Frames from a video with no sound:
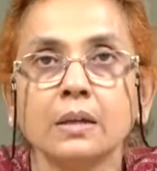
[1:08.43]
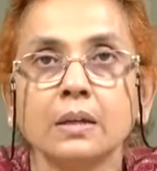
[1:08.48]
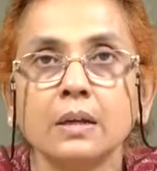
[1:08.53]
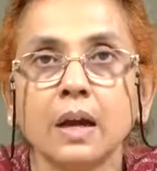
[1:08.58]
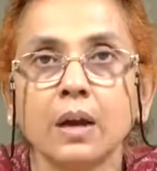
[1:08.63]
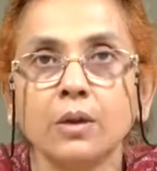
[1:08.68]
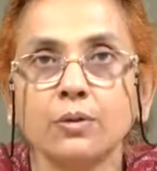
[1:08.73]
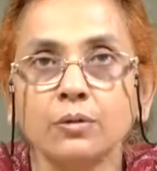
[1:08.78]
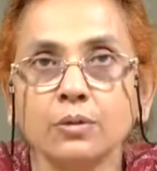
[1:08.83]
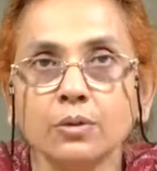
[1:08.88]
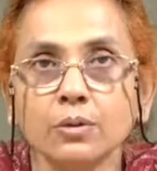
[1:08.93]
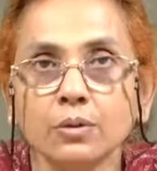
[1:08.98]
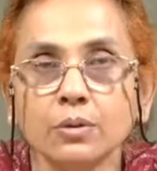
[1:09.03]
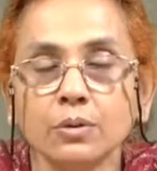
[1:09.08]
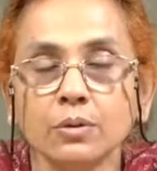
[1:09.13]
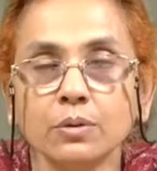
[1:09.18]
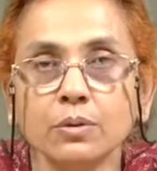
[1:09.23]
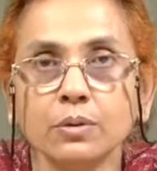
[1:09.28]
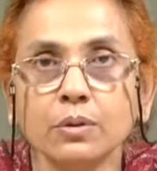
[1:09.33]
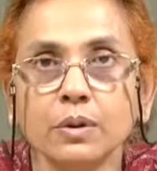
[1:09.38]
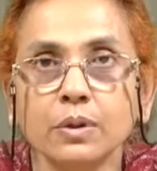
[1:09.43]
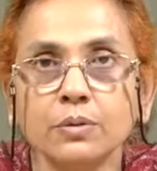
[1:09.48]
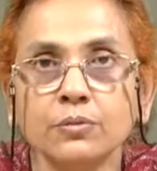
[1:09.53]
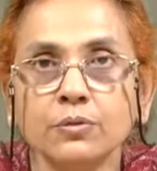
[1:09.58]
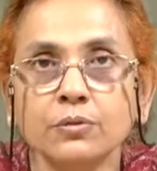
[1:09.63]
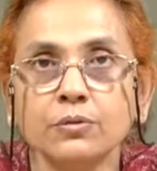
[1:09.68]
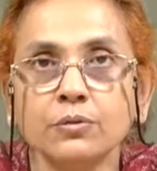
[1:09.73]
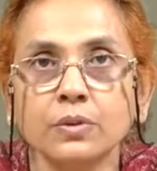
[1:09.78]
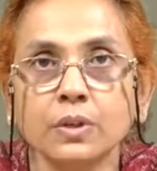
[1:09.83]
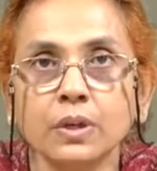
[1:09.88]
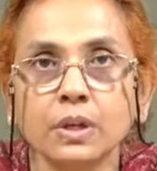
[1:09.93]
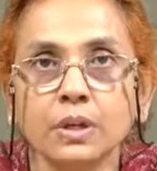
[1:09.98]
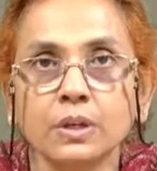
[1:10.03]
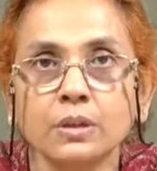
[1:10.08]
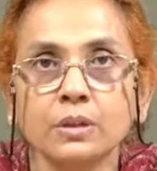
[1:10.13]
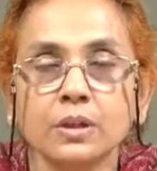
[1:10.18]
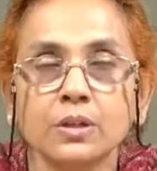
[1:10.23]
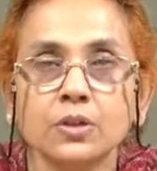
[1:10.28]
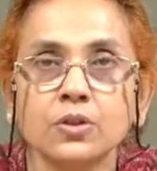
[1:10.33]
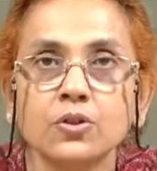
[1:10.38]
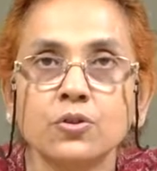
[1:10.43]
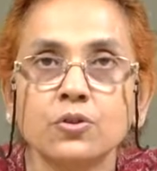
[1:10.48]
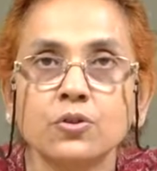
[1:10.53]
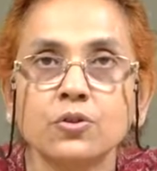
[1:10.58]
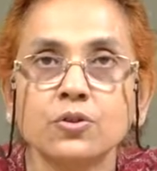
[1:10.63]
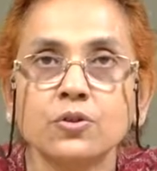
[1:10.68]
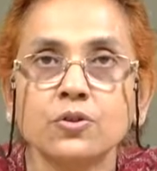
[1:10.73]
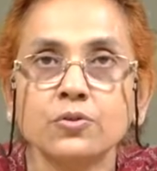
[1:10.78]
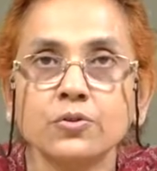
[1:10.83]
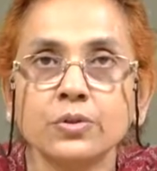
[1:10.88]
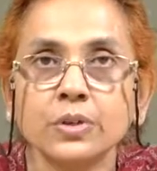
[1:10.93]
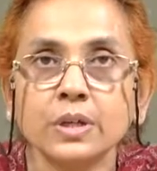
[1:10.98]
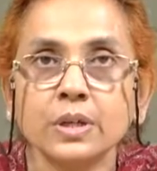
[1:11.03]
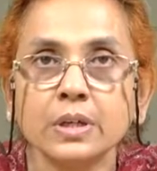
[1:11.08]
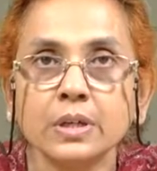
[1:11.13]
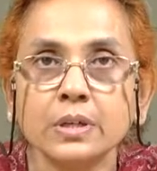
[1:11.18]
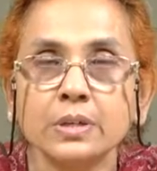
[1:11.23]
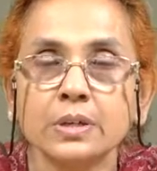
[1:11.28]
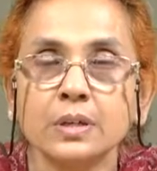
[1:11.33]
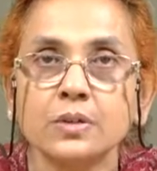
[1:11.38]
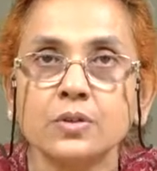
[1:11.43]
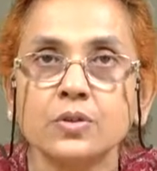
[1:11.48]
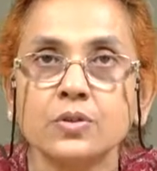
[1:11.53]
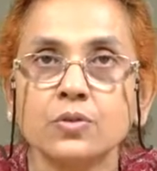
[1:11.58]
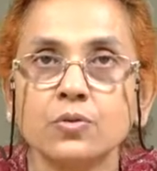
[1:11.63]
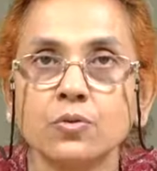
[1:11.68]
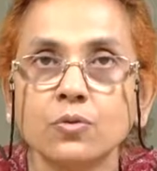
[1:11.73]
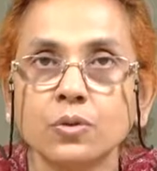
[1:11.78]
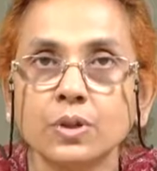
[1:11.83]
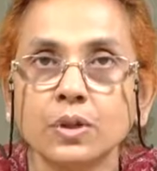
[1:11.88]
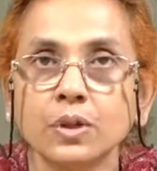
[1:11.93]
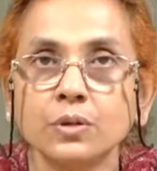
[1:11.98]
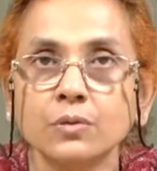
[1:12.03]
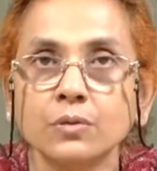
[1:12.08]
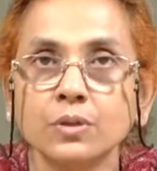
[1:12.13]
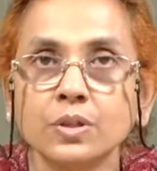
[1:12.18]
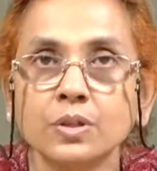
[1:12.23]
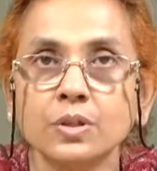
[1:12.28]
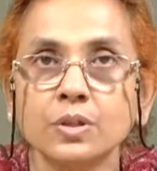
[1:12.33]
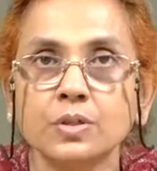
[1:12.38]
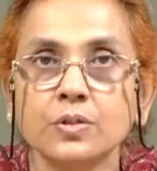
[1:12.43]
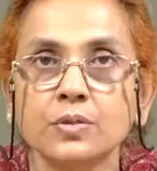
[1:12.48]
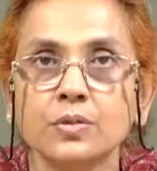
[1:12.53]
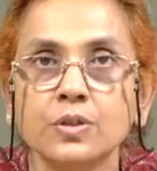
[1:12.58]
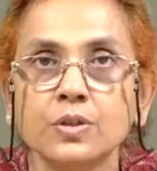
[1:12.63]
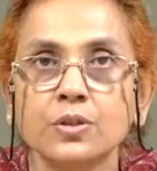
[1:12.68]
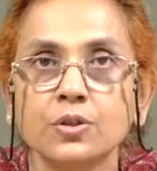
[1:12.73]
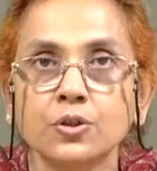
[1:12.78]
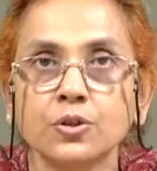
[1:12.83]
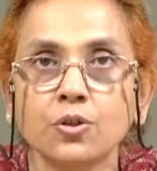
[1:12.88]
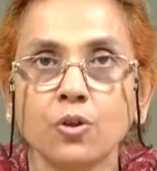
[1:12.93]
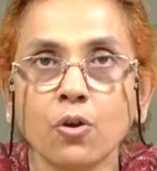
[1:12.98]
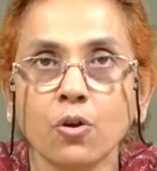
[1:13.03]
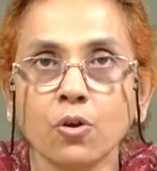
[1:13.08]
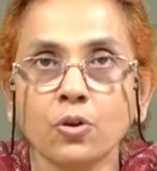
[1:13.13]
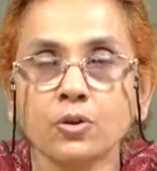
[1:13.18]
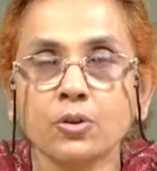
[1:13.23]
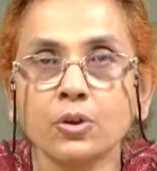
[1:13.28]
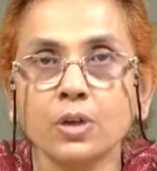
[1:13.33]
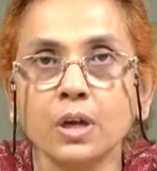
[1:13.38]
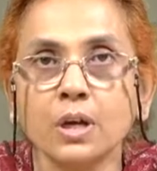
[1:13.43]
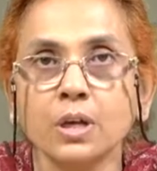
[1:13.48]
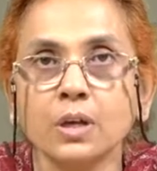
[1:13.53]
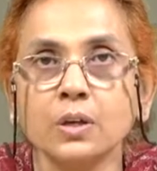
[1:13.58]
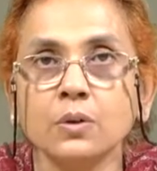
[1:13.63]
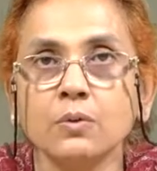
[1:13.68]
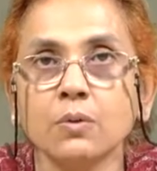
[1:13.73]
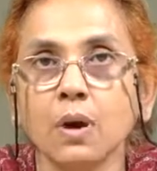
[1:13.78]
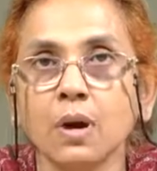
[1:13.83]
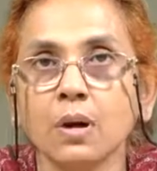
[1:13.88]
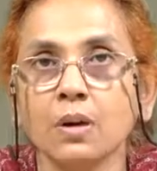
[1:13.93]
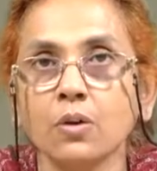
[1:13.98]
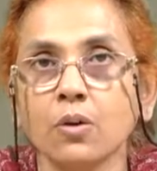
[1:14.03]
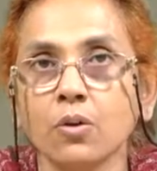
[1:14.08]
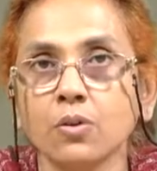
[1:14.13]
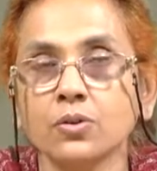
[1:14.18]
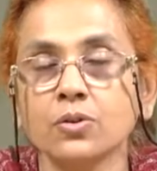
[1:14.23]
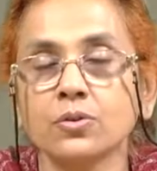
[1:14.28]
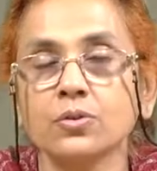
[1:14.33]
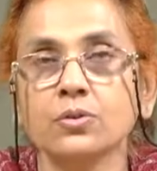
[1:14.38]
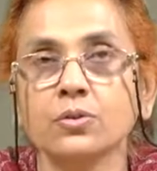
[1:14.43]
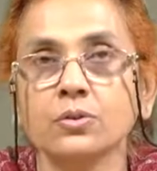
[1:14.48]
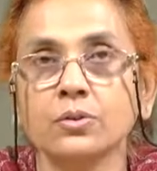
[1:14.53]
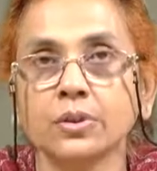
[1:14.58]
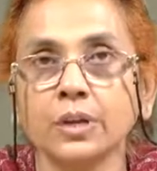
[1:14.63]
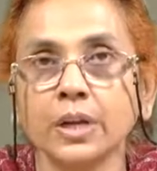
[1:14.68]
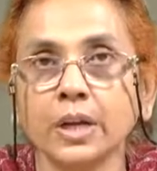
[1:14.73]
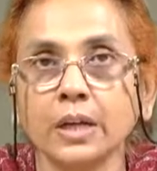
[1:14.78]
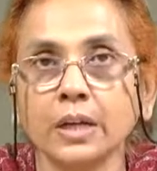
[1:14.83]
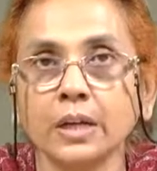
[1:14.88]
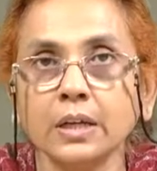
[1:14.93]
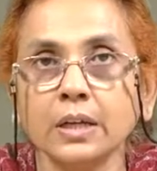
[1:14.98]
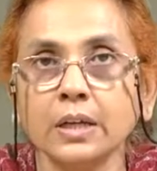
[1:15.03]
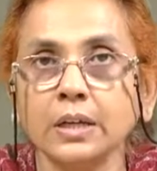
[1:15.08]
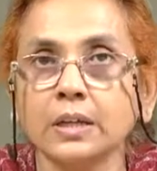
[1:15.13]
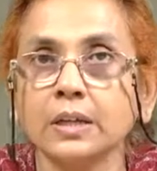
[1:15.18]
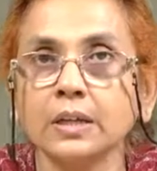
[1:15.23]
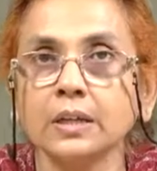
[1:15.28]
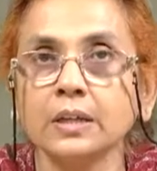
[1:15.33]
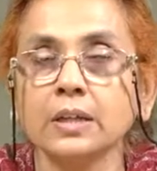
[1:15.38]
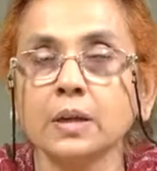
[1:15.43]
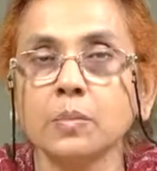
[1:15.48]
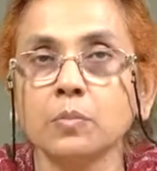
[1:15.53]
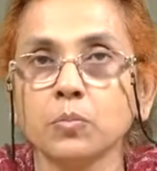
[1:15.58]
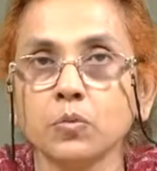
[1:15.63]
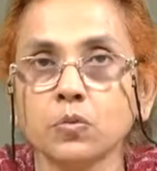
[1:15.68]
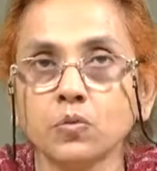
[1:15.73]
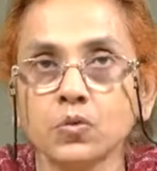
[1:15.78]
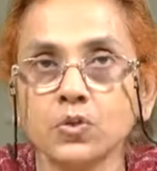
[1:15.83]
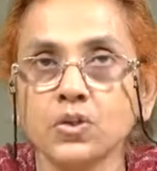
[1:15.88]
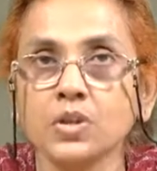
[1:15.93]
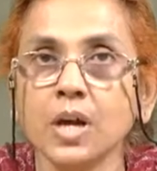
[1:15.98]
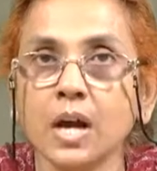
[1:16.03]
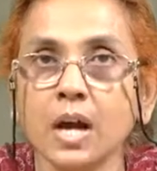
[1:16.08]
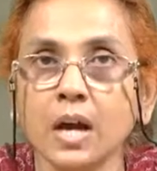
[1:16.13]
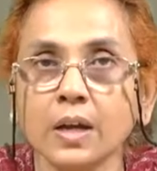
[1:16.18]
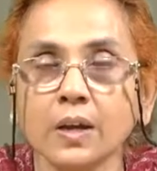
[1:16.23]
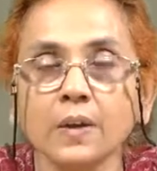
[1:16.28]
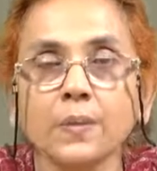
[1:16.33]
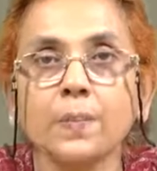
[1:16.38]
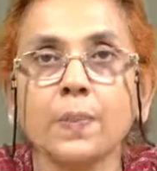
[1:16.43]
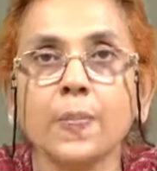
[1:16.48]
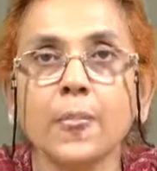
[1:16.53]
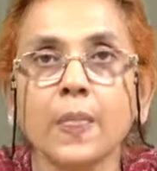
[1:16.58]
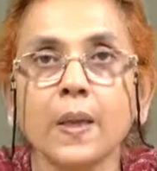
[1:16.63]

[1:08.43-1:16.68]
Now you know if you think the short story is a story which is short, you are not really hitting the bullseye.